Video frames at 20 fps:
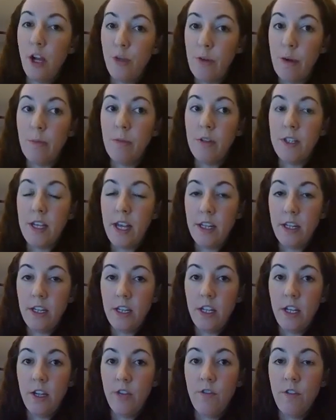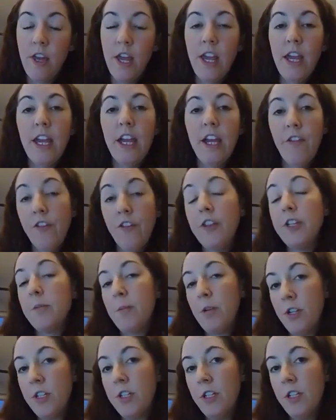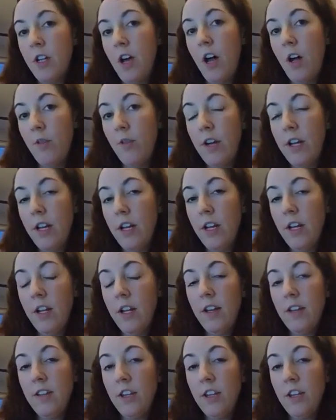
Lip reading: representative if this person already,